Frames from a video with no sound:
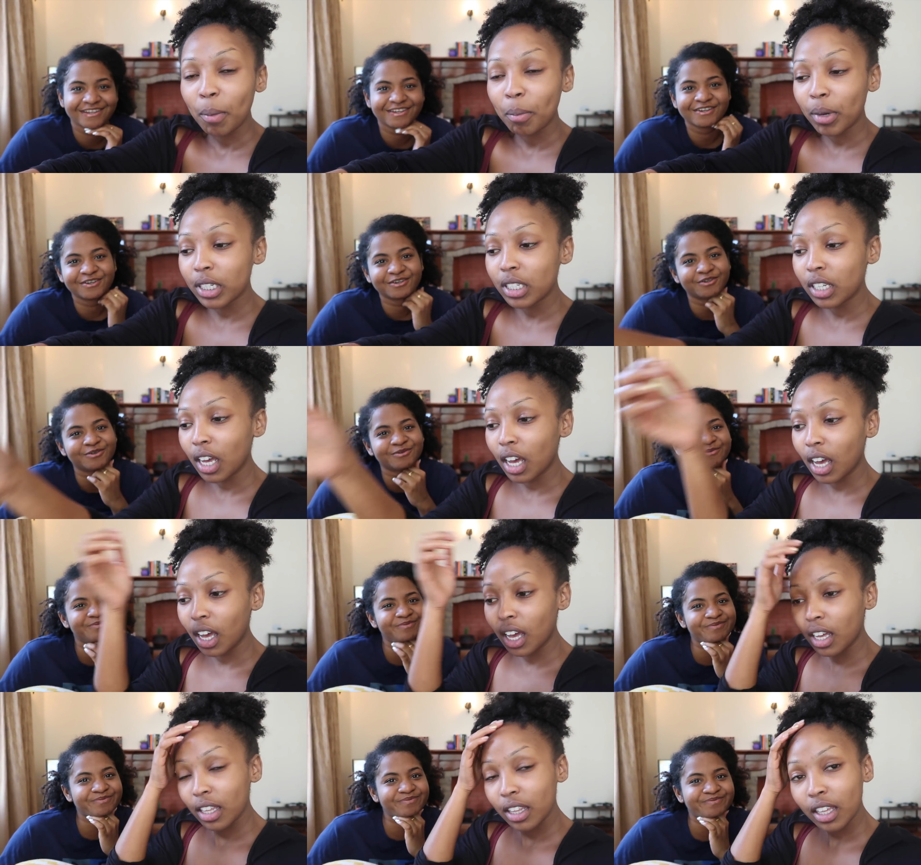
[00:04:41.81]
Speaker 1: But
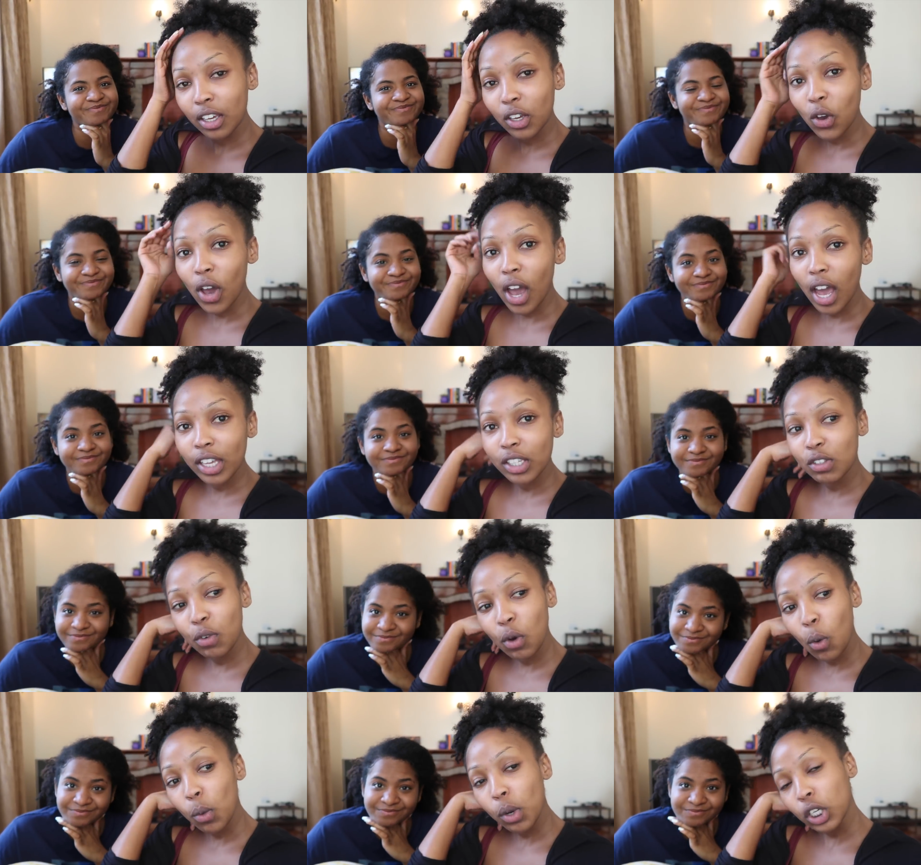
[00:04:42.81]
yeah, thank you guys
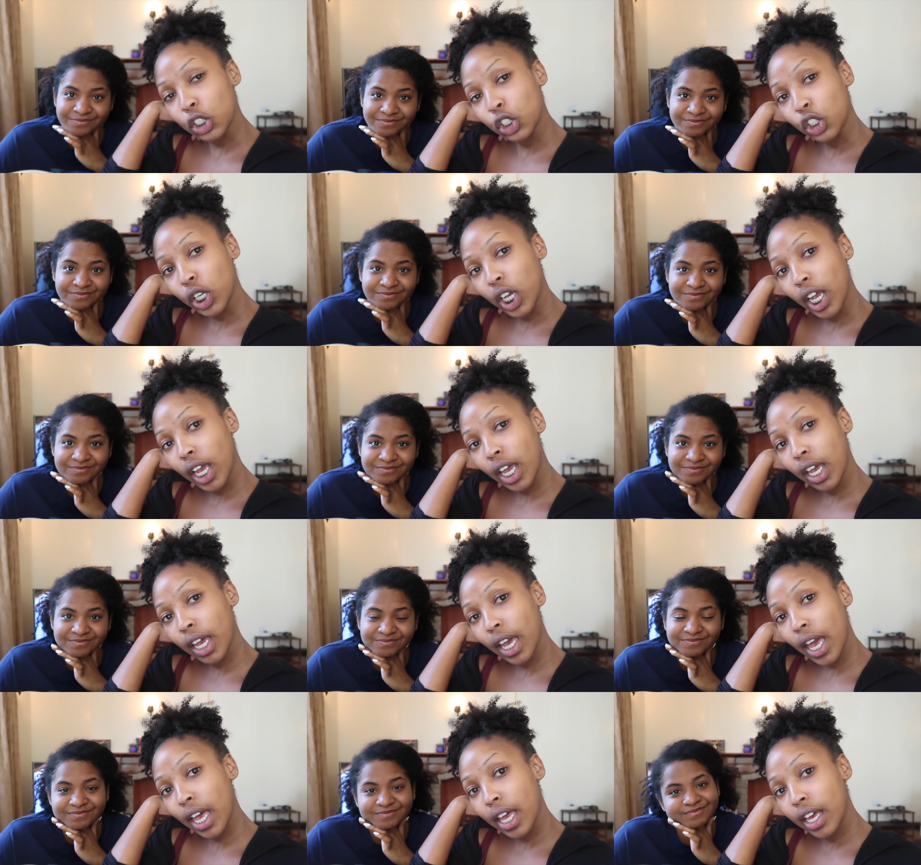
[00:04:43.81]
for
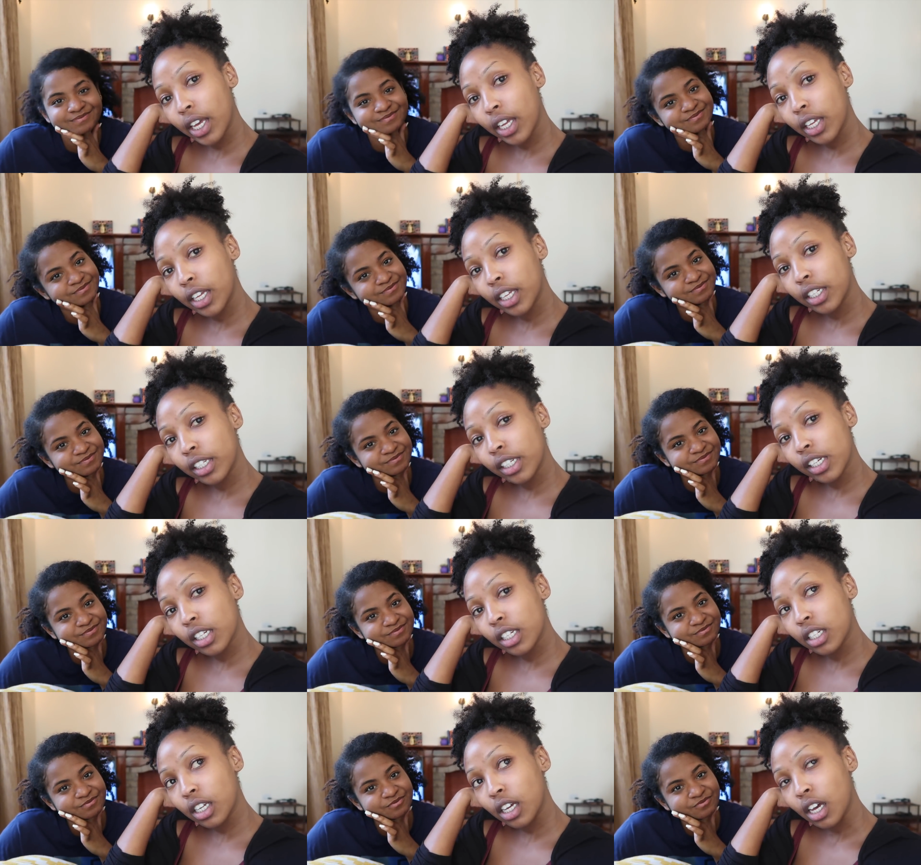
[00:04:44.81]
watching
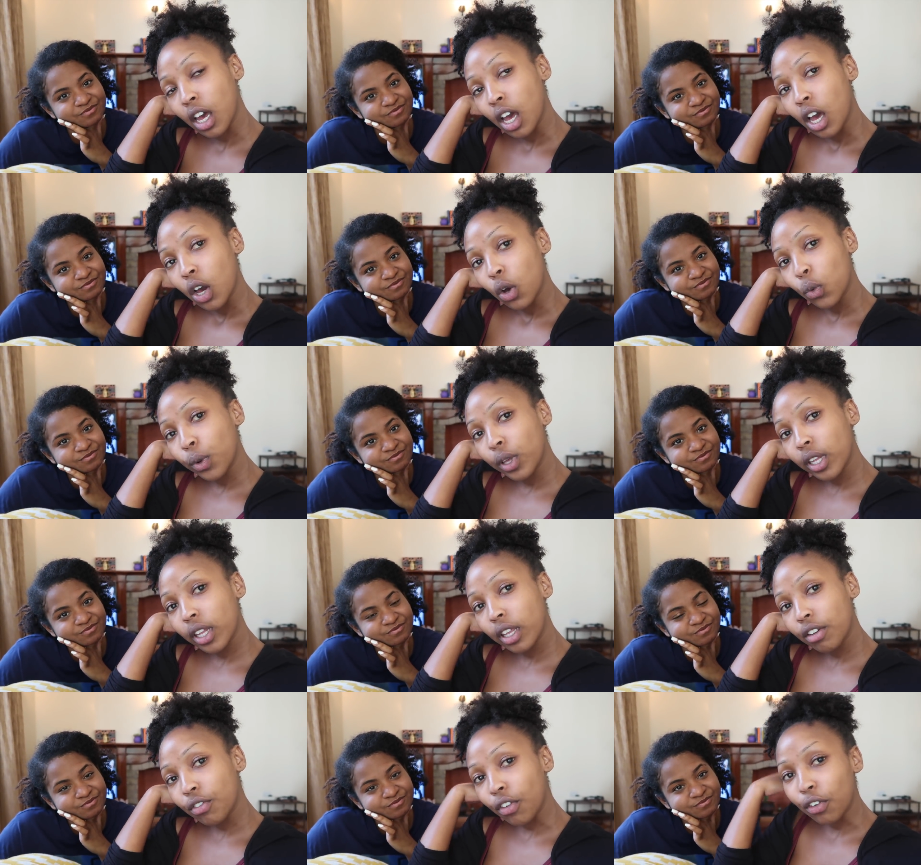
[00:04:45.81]
and we'll
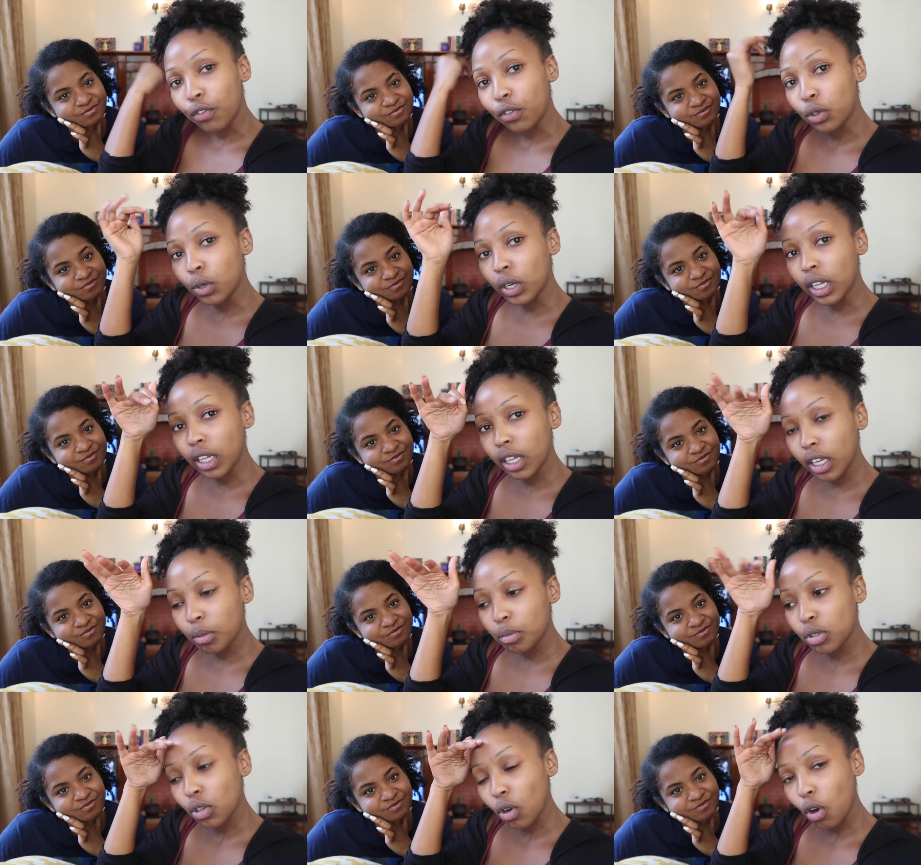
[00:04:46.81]
leave a few
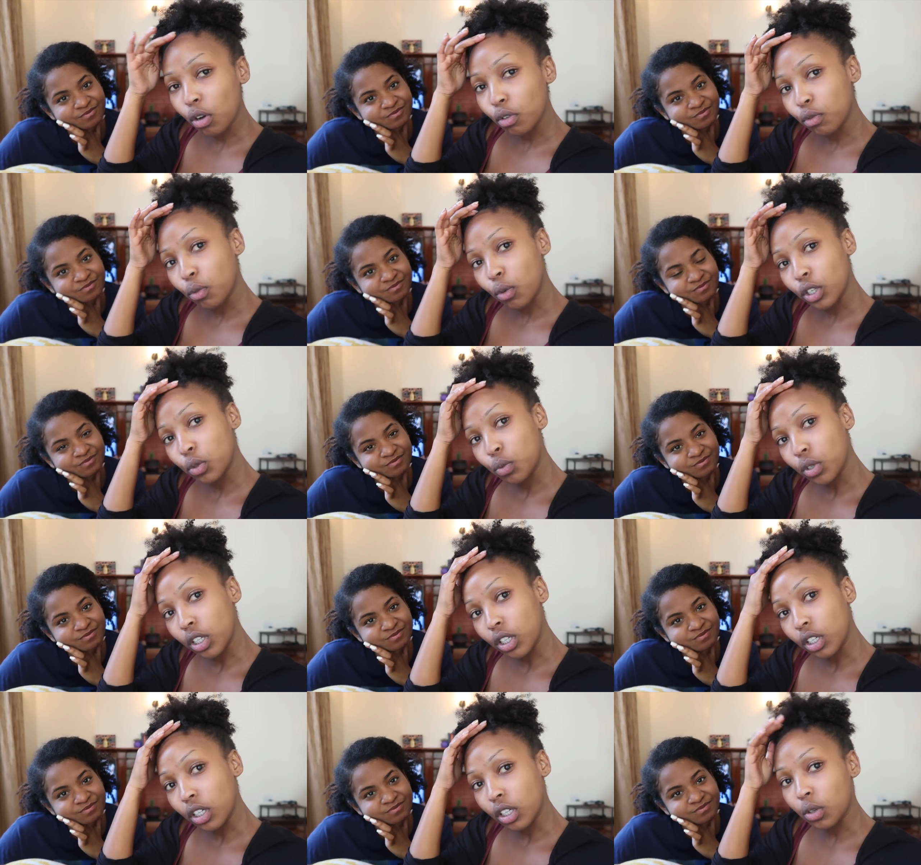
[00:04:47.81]
clips of what
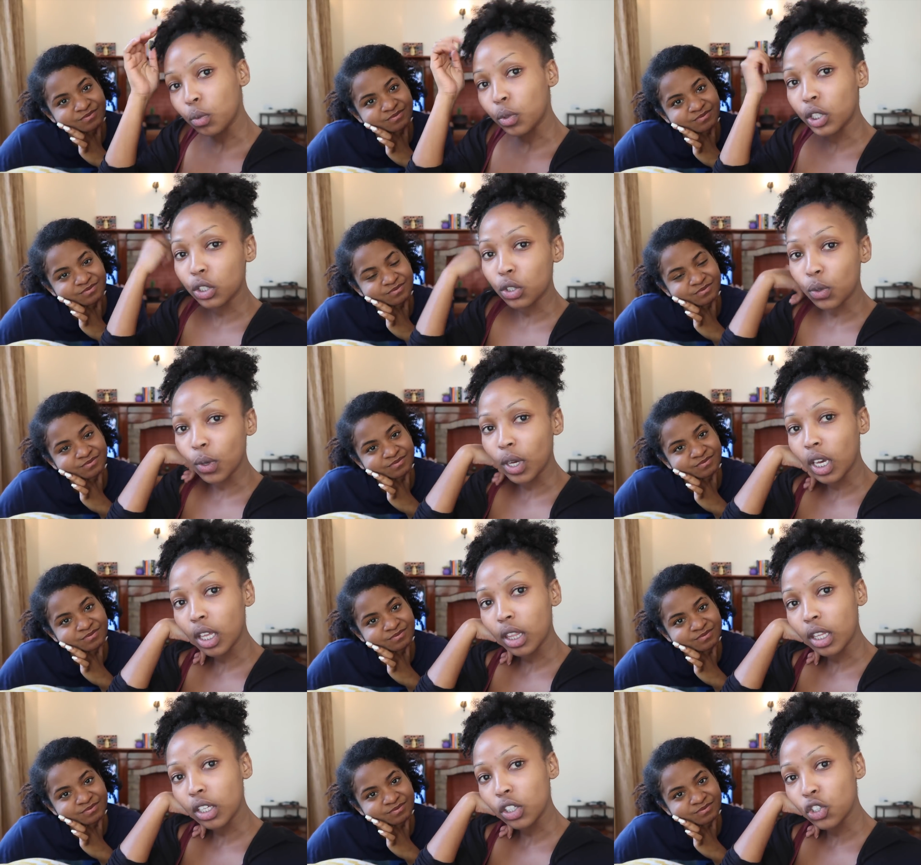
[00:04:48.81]
we were doing
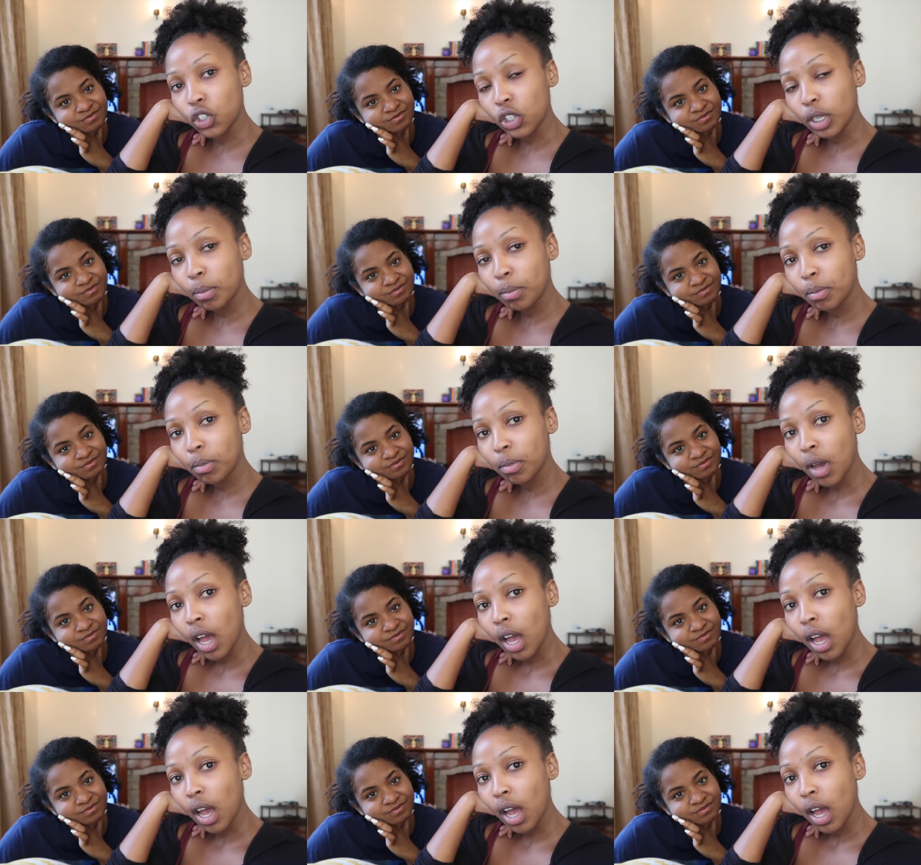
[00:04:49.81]
in the gym